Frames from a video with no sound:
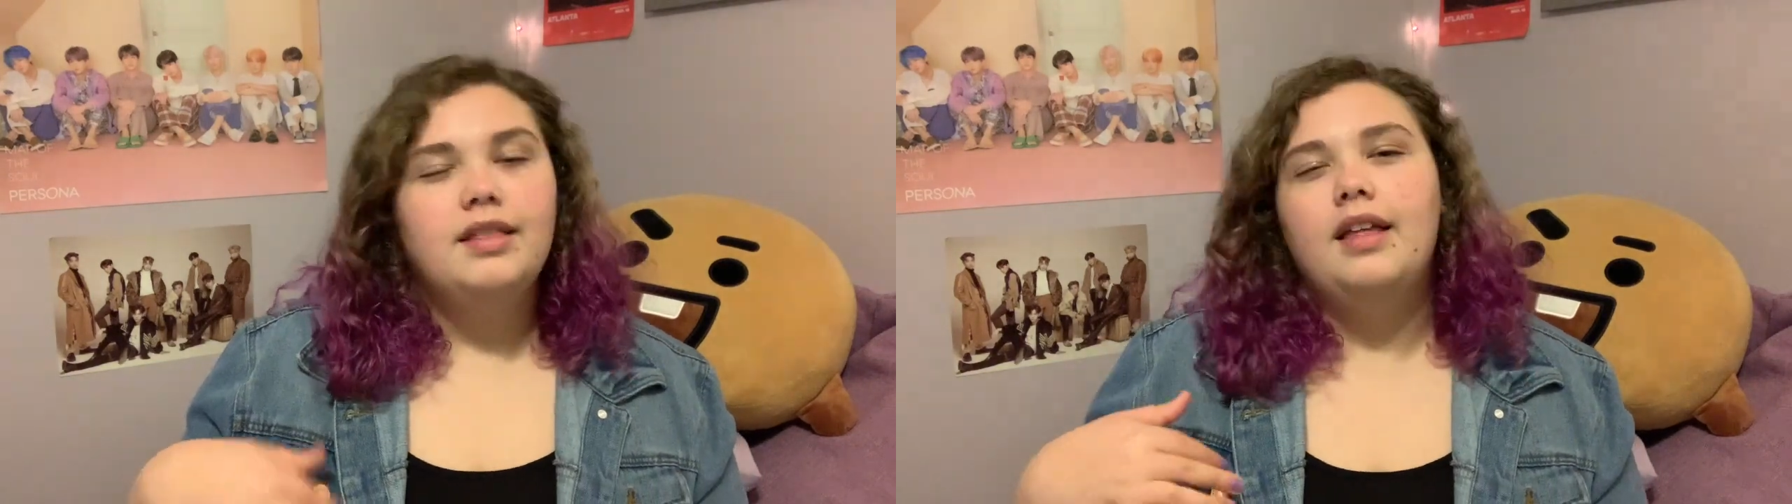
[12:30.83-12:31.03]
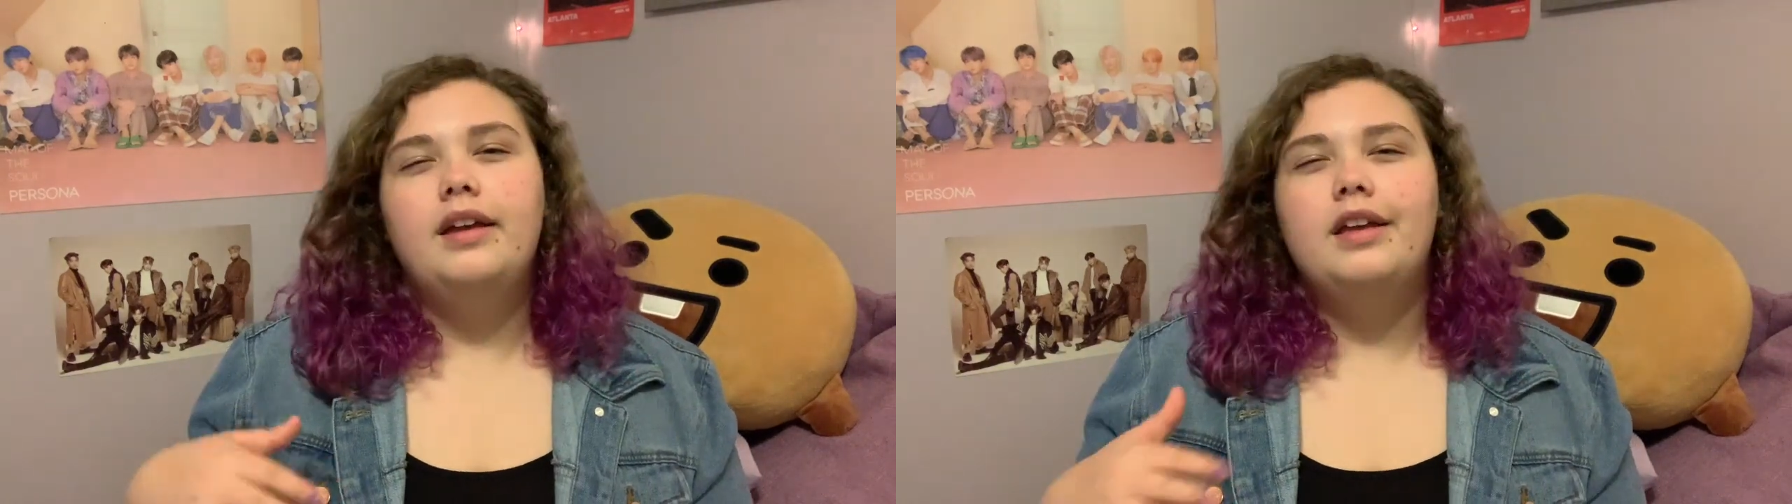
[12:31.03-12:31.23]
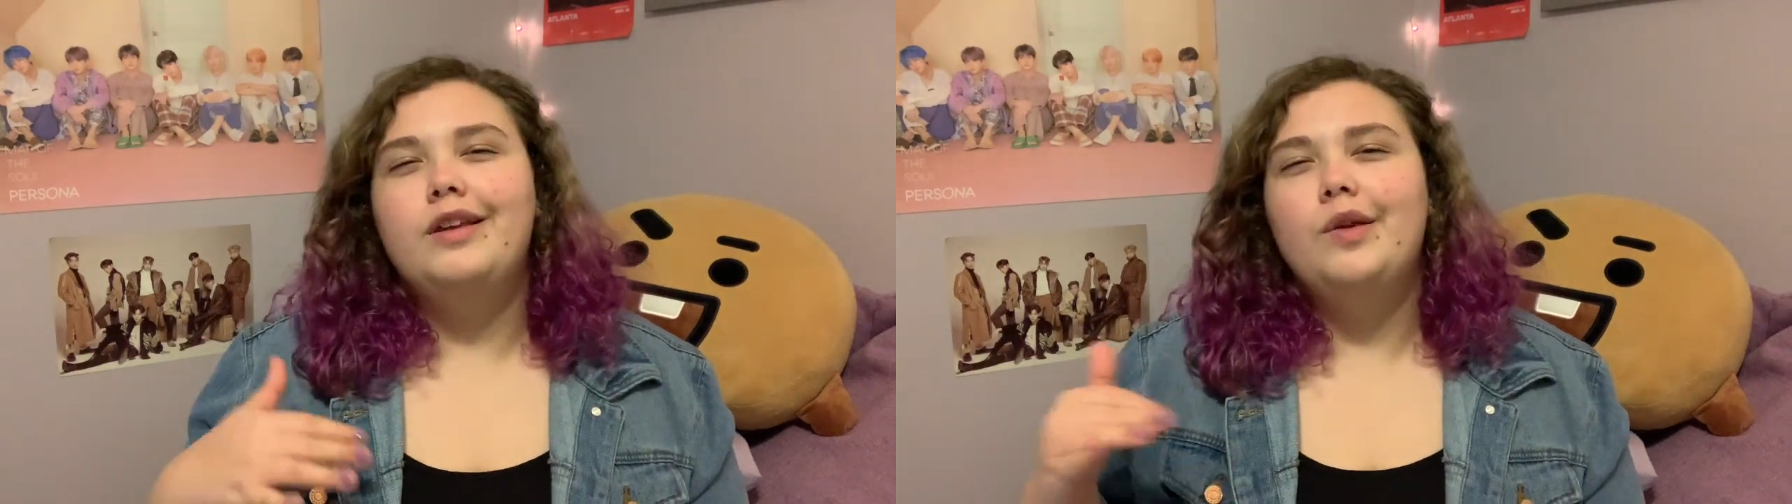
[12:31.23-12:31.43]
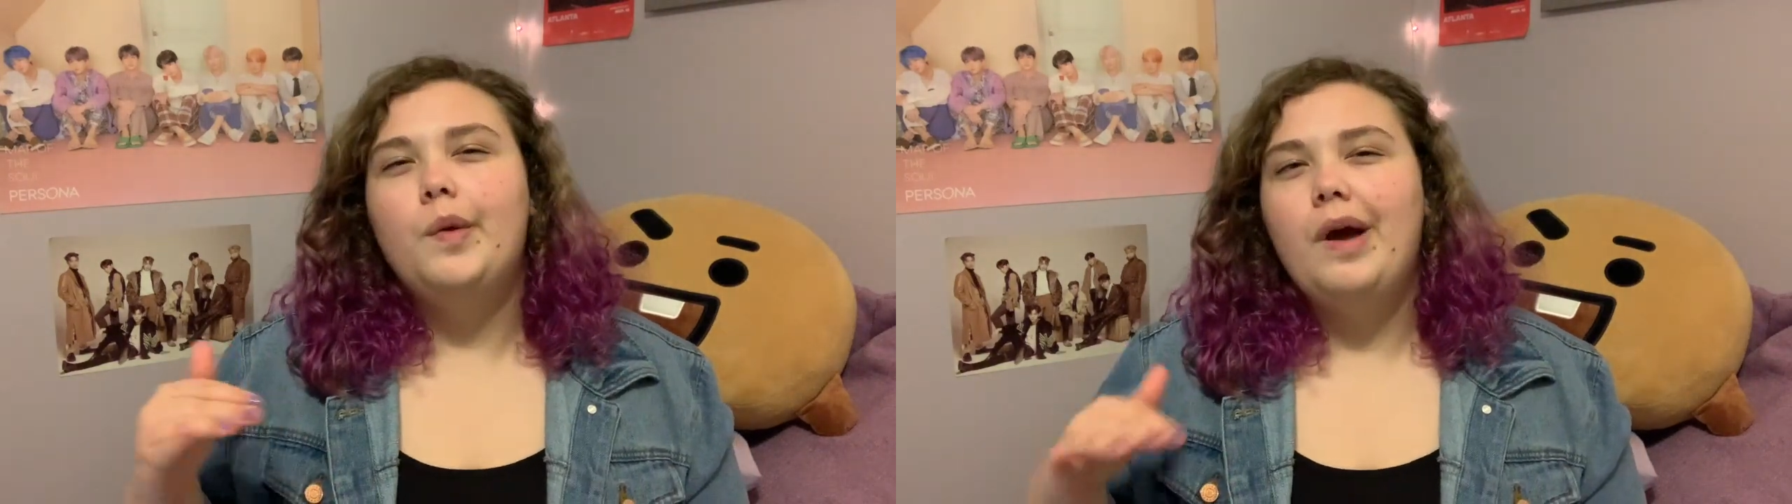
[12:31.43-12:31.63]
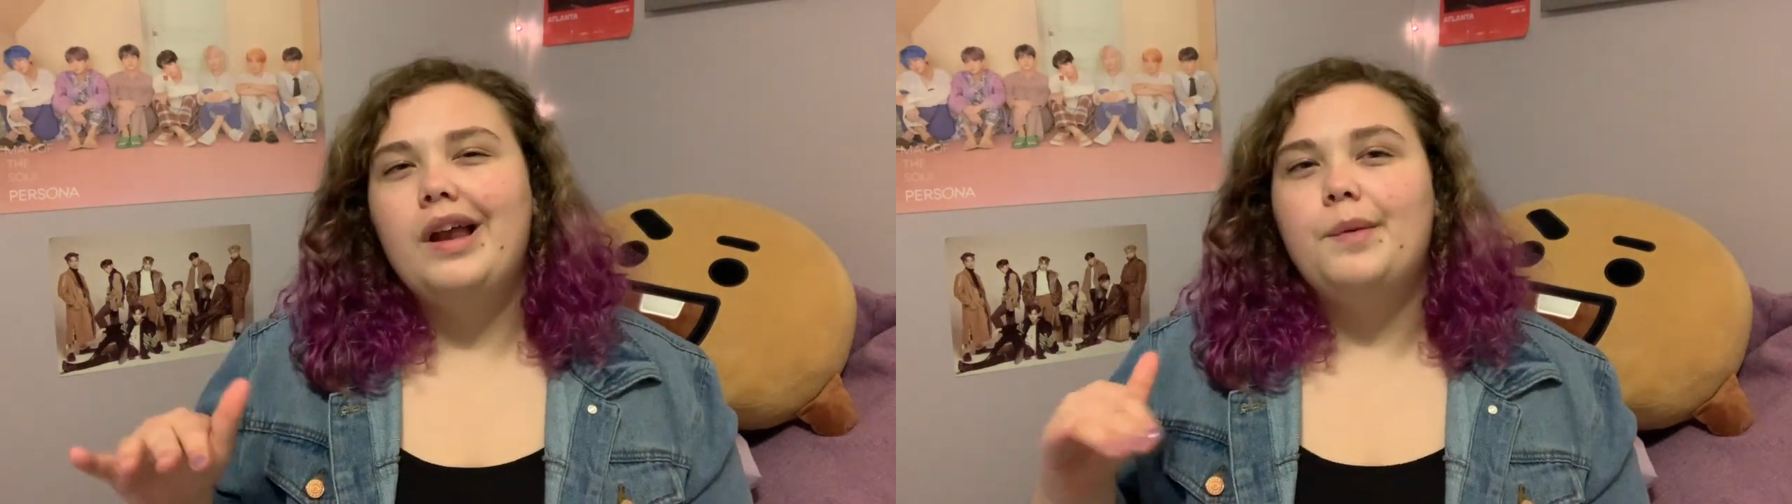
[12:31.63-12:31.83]
Like he knew
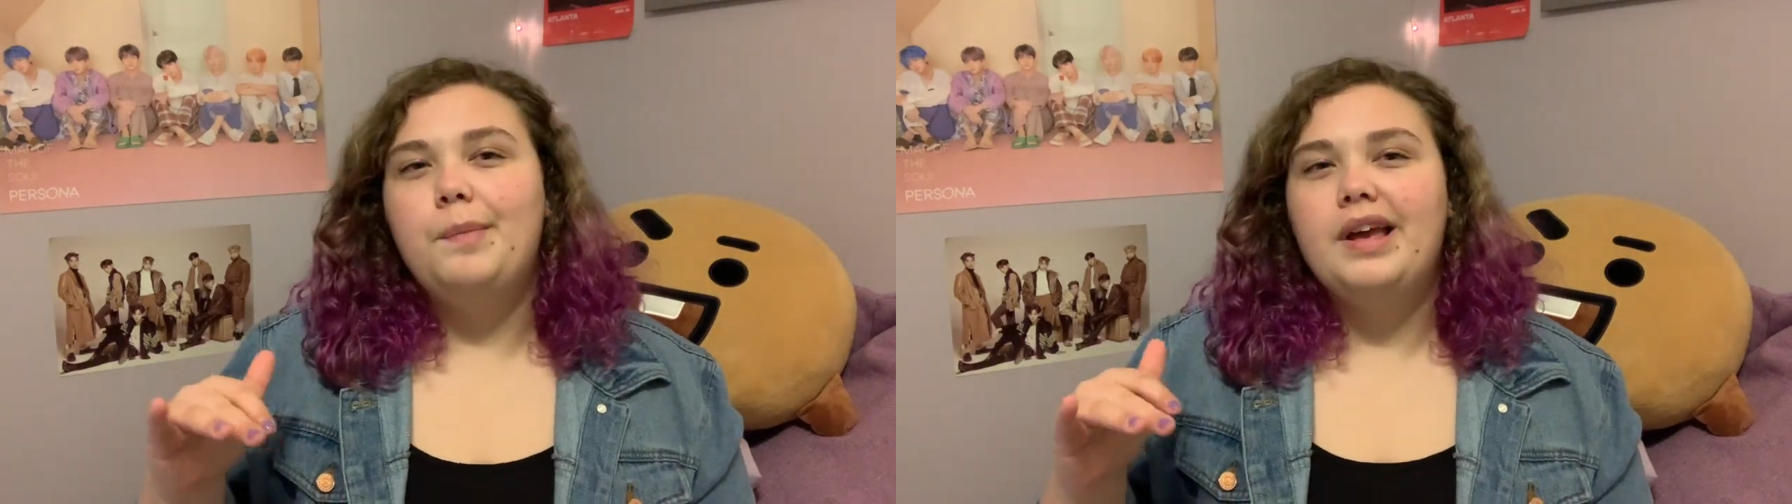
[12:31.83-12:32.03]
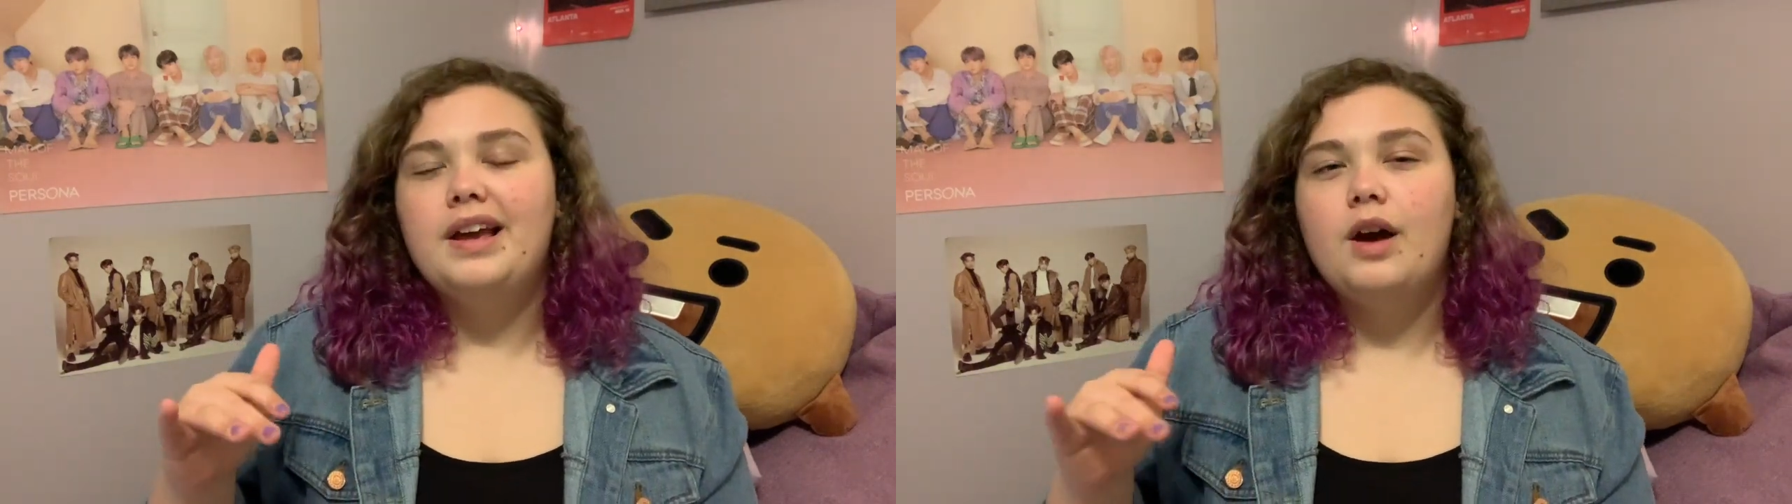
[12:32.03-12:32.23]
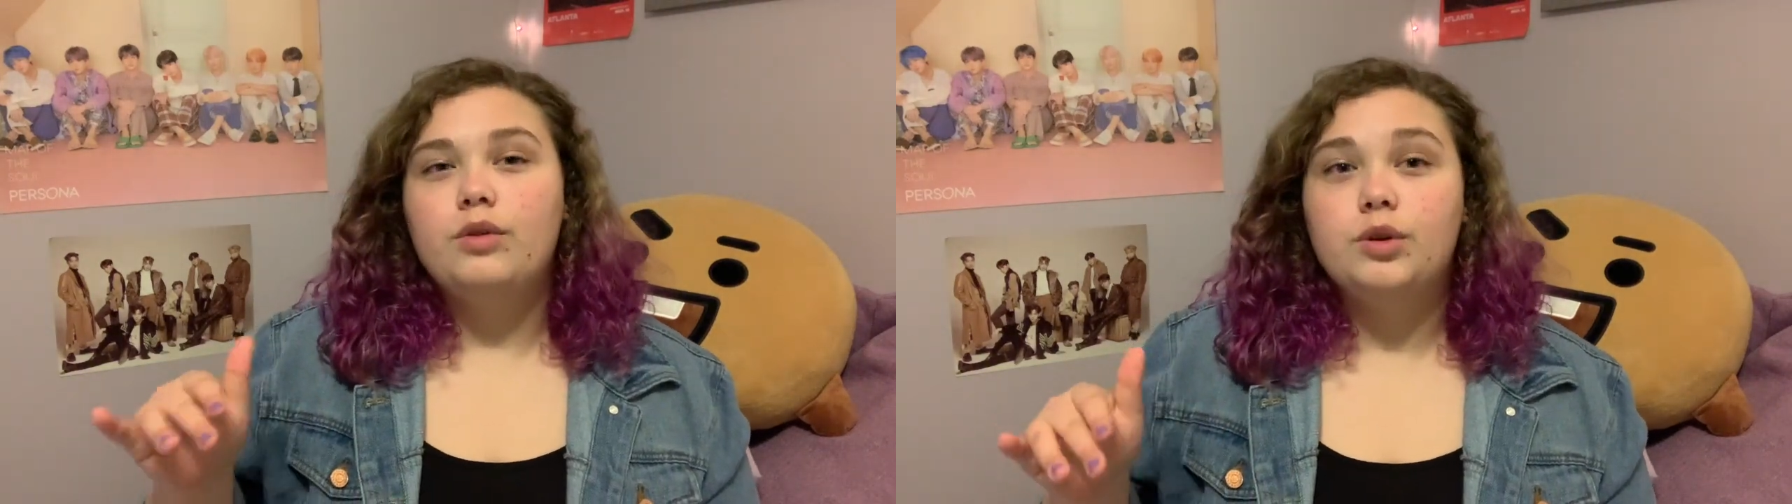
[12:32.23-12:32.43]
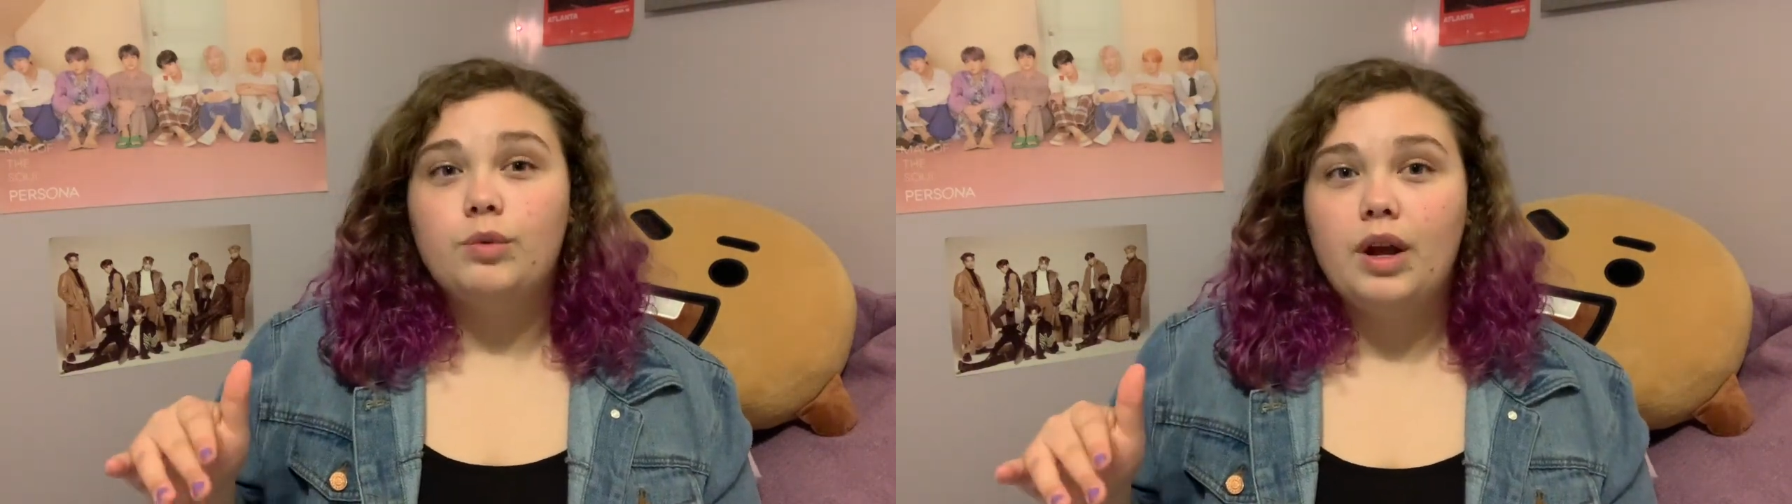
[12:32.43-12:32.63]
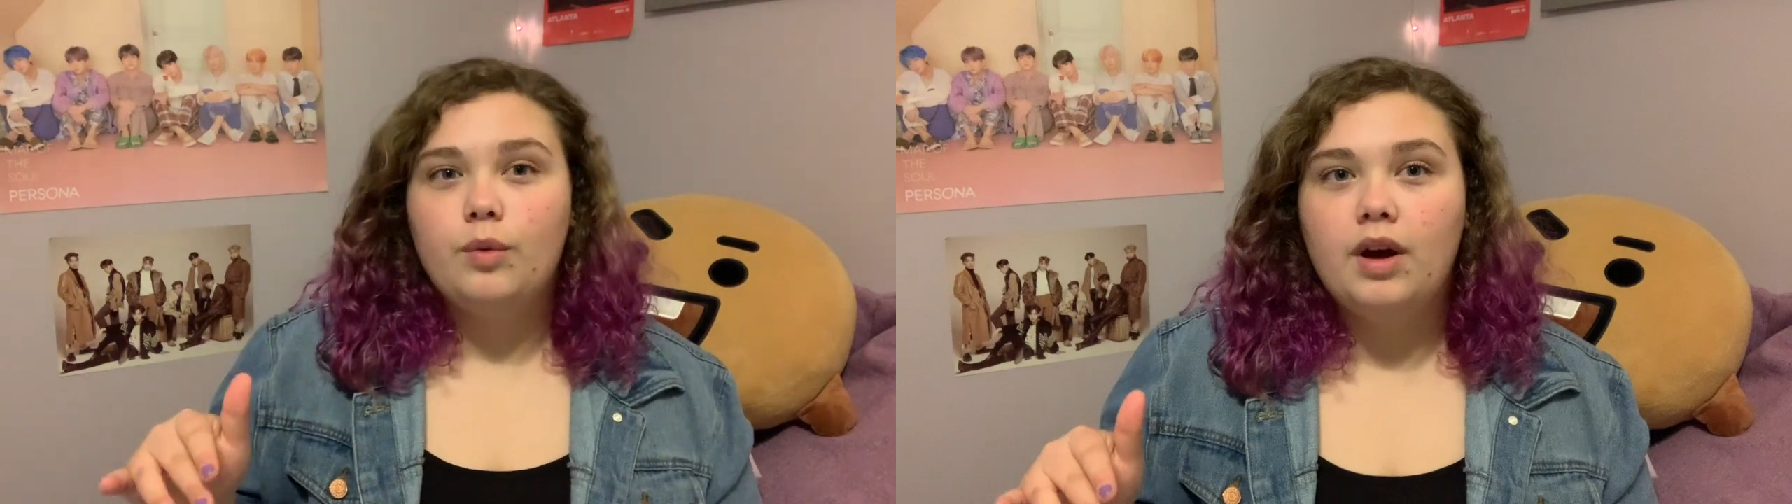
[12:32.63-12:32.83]
how to pick out the
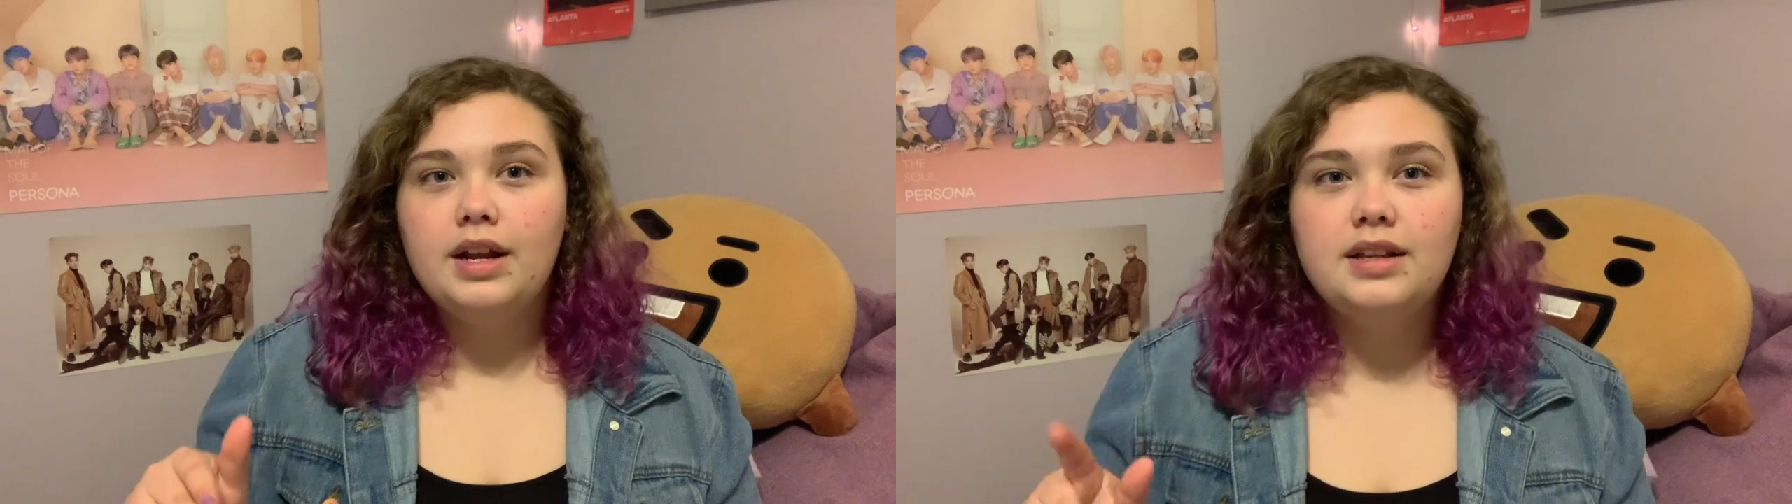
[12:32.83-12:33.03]
right wine.